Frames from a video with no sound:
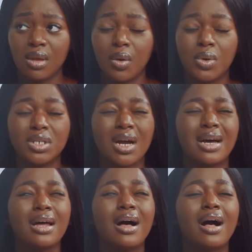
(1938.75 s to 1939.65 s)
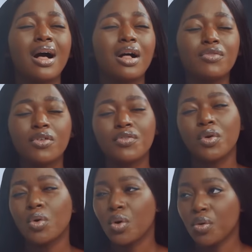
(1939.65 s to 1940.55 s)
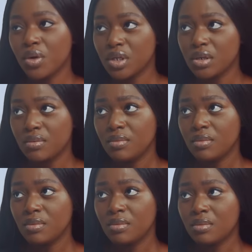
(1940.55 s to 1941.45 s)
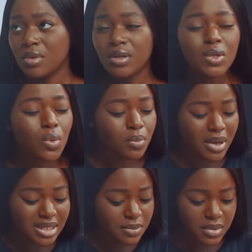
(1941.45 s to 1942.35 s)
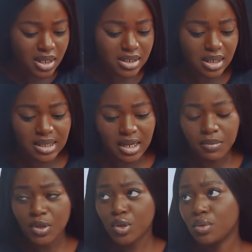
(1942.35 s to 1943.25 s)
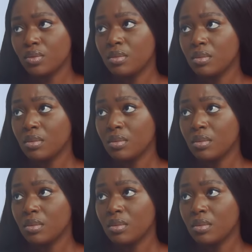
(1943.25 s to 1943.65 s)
I wish I had half of your courage. Now see what my timidness has led me to.